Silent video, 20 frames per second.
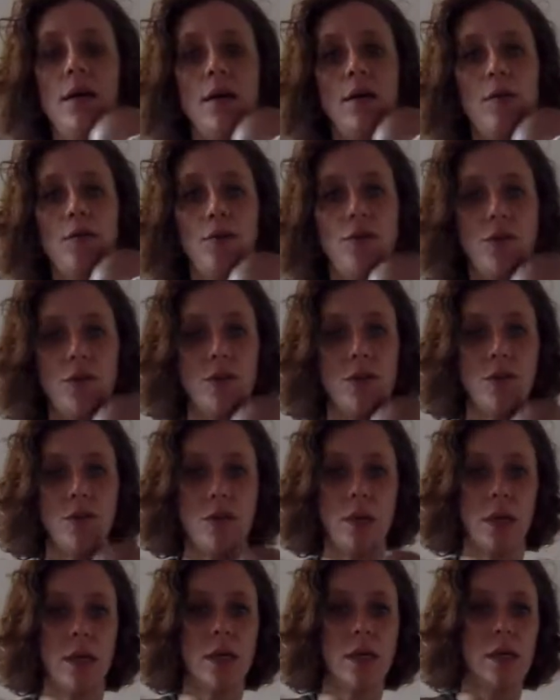onto
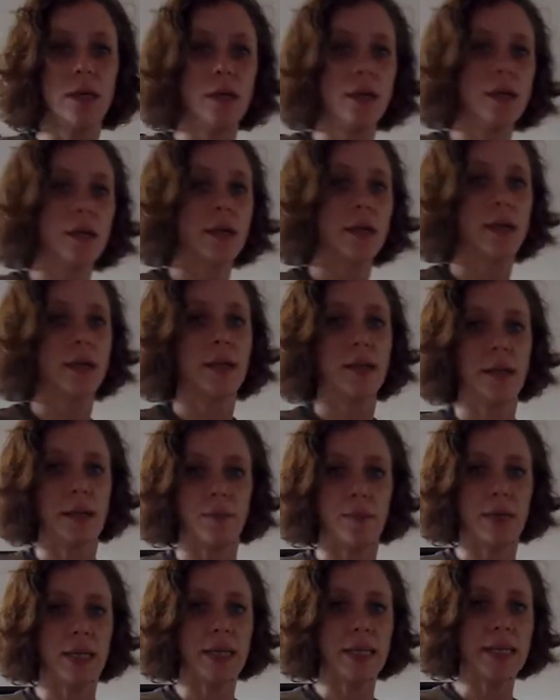
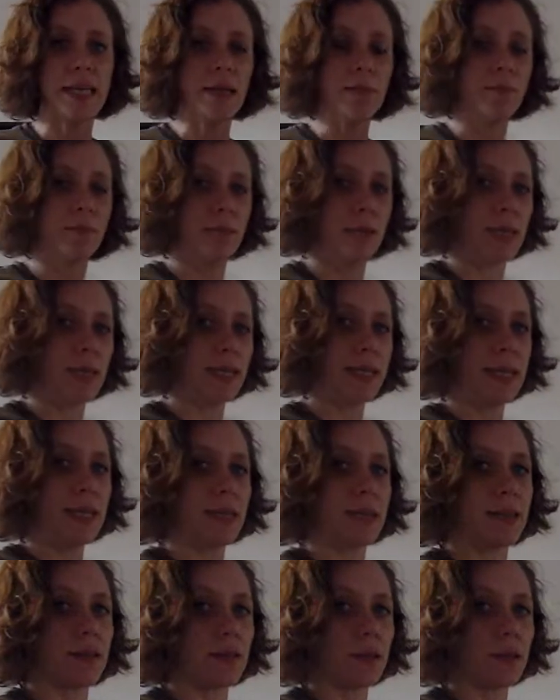my knee like this.